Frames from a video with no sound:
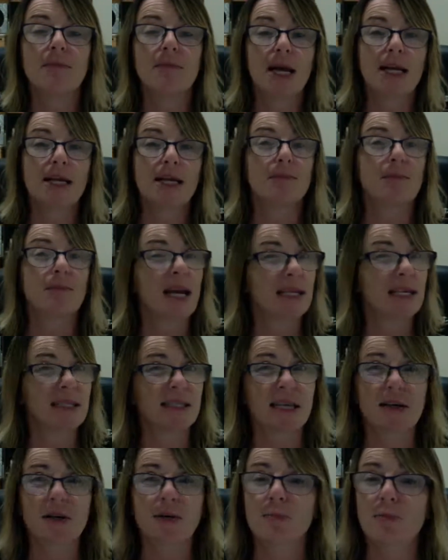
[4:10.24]

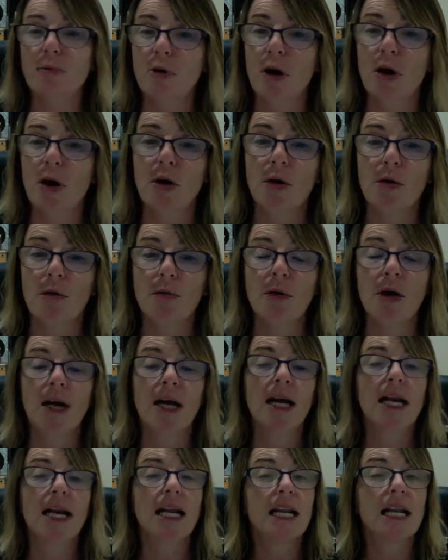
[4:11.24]
Paysetter Pro,
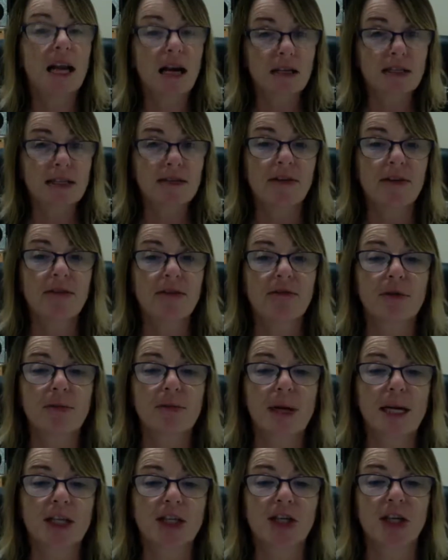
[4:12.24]
lots of
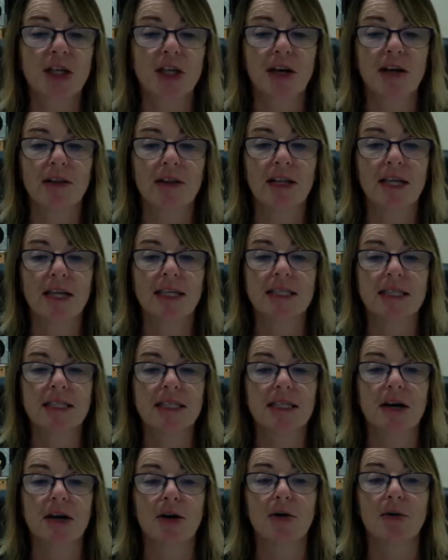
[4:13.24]
information on this.
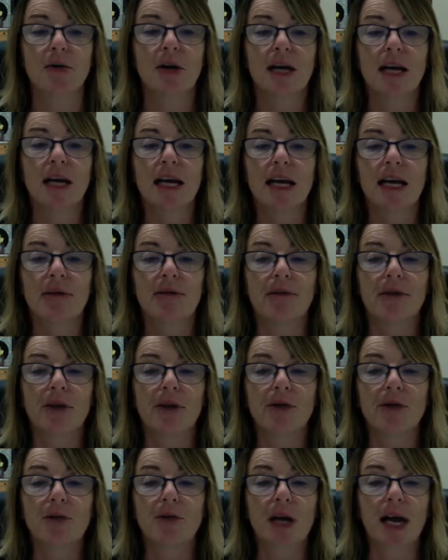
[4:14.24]
So if
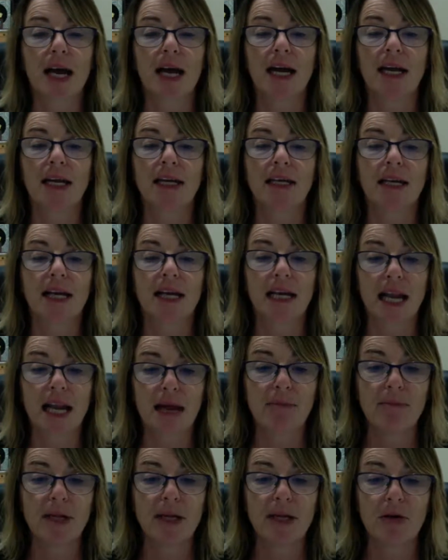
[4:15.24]
you can
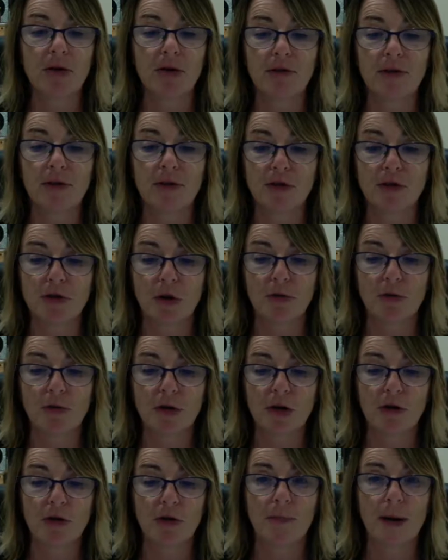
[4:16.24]
let me know if you don't
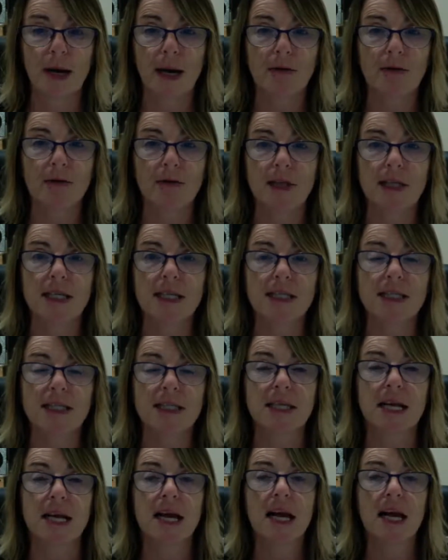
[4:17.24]
know about
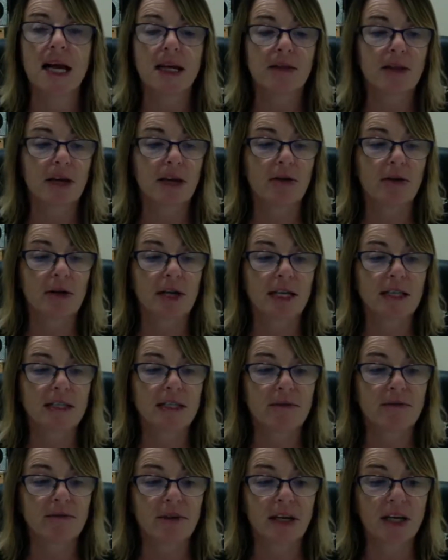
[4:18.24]
this, there is
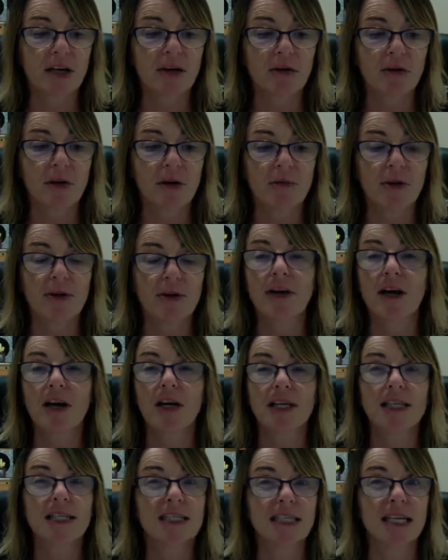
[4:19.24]
a video that we've
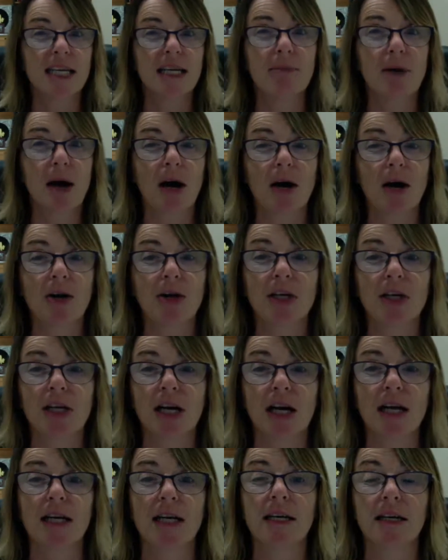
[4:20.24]
got in Team Heart
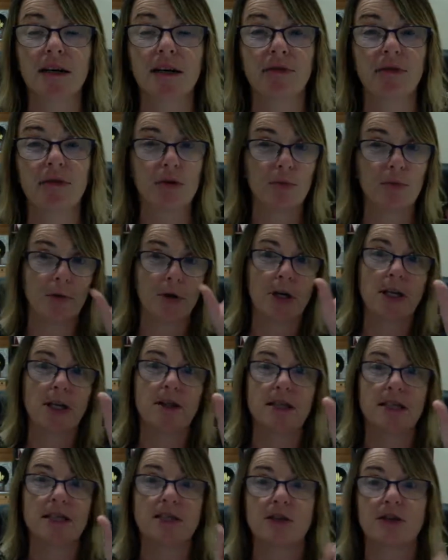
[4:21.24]
United. If you put in
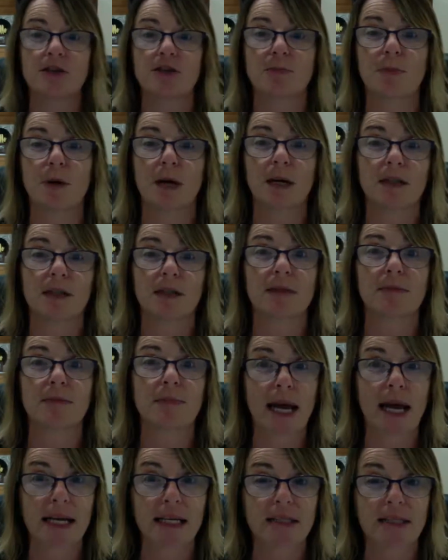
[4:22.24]
the search button
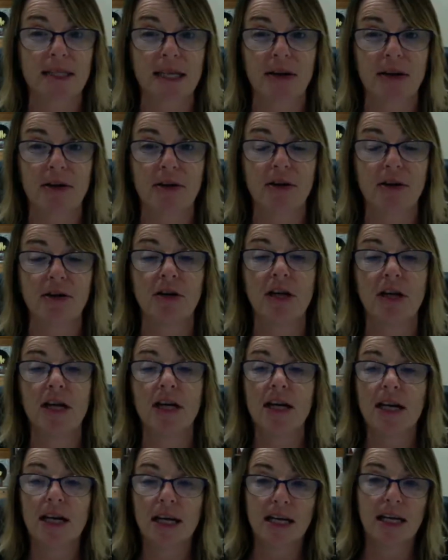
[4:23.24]
Paysetter,
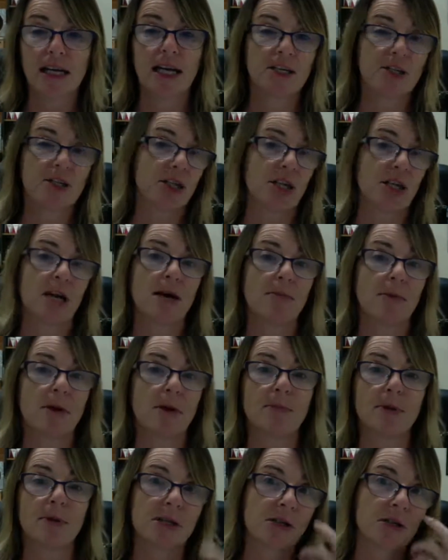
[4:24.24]
it'll actually come
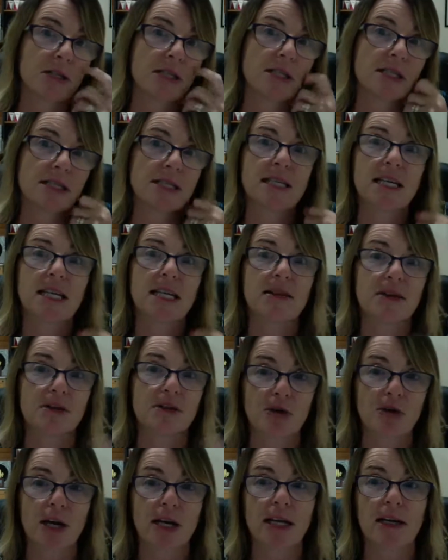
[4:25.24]
up and you can see the
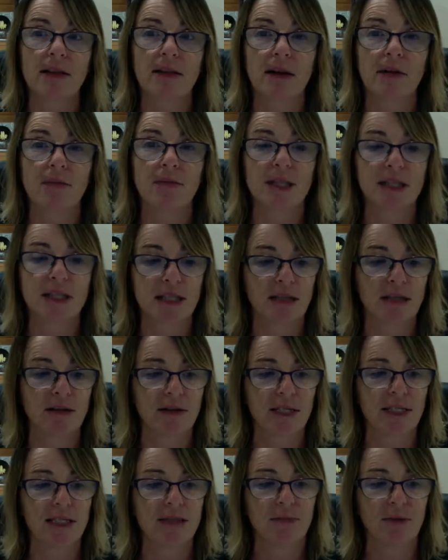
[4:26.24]
training that we did
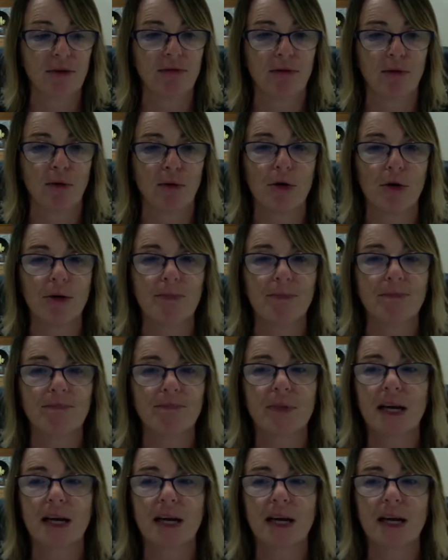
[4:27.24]
on this before.